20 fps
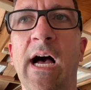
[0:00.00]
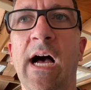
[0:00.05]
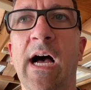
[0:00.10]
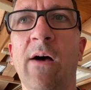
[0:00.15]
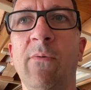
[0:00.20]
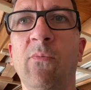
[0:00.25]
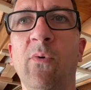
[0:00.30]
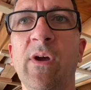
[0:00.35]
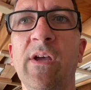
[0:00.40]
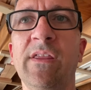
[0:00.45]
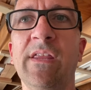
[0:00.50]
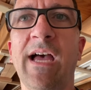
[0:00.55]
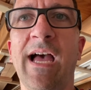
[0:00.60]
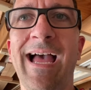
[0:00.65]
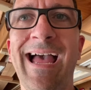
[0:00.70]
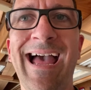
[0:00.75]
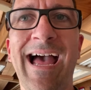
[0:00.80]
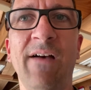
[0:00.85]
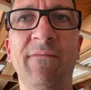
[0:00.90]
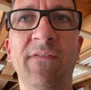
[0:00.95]
with a
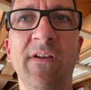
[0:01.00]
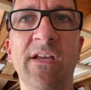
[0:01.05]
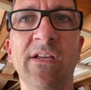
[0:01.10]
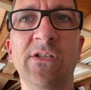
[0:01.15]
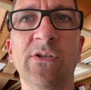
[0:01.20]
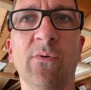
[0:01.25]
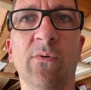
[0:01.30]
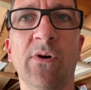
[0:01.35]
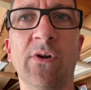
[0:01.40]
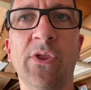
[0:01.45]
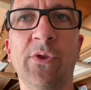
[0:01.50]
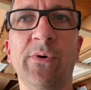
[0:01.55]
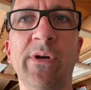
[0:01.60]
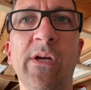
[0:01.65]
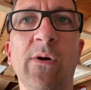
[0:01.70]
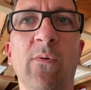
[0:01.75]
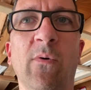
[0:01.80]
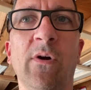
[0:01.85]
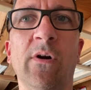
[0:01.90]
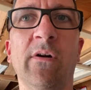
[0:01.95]
1/2 inch or
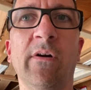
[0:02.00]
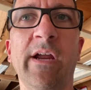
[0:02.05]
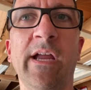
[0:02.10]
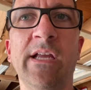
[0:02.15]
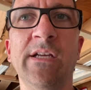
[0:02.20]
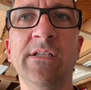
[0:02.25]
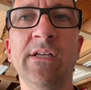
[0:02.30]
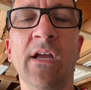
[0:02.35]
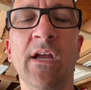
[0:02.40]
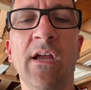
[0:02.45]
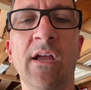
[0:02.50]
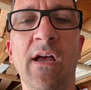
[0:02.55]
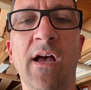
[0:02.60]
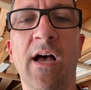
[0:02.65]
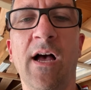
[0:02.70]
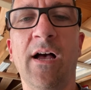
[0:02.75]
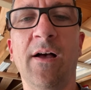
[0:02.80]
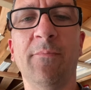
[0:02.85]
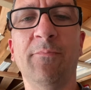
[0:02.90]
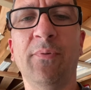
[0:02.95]
3/4 inch
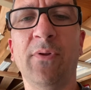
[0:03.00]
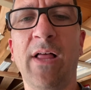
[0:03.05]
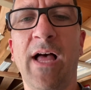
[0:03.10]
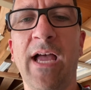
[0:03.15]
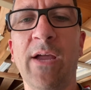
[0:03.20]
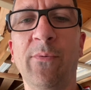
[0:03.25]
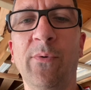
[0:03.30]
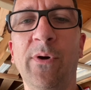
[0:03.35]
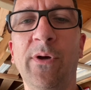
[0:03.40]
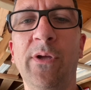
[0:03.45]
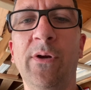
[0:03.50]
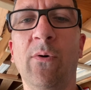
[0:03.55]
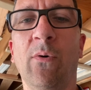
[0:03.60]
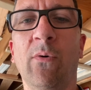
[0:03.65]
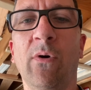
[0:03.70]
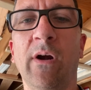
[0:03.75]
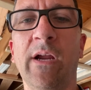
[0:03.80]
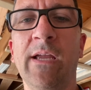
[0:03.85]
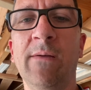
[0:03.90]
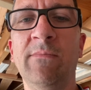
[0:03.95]
plywood
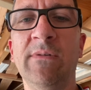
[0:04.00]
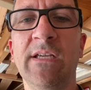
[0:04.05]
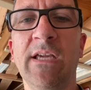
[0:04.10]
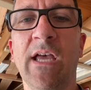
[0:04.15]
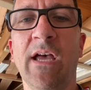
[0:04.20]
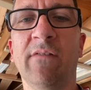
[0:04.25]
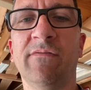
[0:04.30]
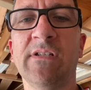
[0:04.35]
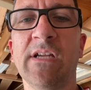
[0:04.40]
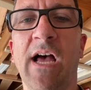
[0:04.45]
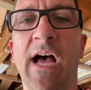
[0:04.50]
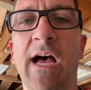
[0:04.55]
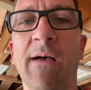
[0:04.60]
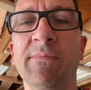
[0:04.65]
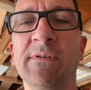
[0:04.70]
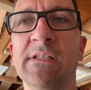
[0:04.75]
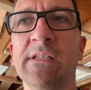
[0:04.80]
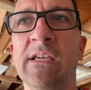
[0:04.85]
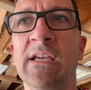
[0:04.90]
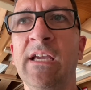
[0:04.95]
or MDF
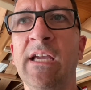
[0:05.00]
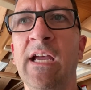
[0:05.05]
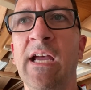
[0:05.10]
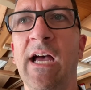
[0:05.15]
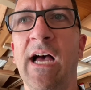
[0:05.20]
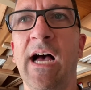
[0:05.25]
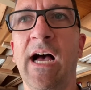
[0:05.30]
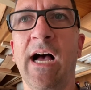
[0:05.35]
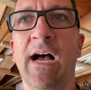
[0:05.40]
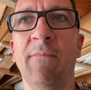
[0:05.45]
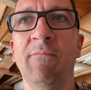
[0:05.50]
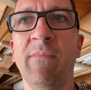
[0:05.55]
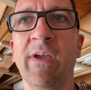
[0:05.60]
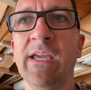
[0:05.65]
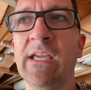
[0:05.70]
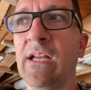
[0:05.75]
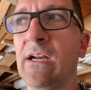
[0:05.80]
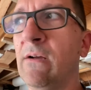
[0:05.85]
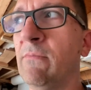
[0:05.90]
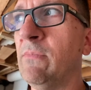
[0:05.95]
tops,
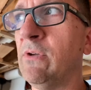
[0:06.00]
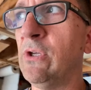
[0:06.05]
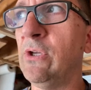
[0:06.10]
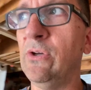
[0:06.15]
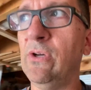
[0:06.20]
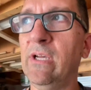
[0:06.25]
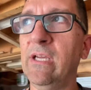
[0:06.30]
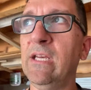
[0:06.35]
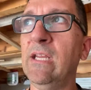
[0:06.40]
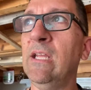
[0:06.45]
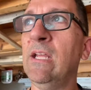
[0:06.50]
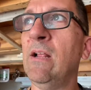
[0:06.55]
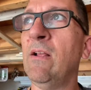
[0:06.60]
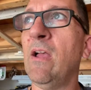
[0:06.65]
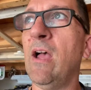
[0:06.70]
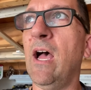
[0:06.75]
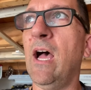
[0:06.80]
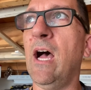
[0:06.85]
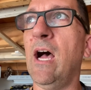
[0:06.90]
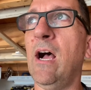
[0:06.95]
making them good
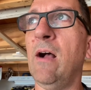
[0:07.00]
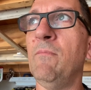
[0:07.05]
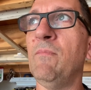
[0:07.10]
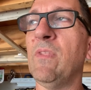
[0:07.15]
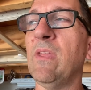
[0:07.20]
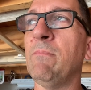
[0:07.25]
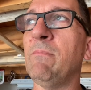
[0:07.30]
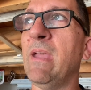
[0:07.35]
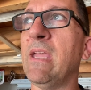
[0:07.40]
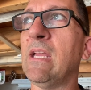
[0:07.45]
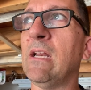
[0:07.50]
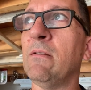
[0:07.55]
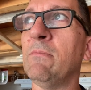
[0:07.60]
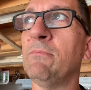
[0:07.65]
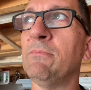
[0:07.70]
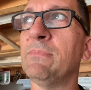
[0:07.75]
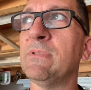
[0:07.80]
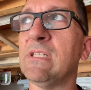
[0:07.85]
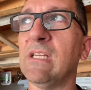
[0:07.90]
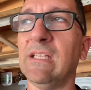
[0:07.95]
and making
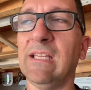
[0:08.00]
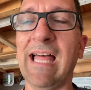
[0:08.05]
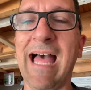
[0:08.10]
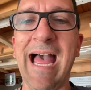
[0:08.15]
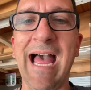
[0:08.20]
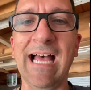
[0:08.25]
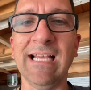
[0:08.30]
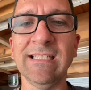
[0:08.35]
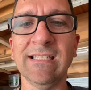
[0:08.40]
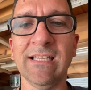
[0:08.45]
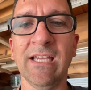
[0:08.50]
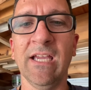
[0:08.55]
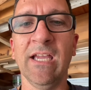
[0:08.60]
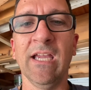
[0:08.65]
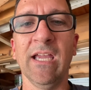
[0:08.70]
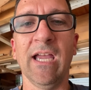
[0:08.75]
them to last.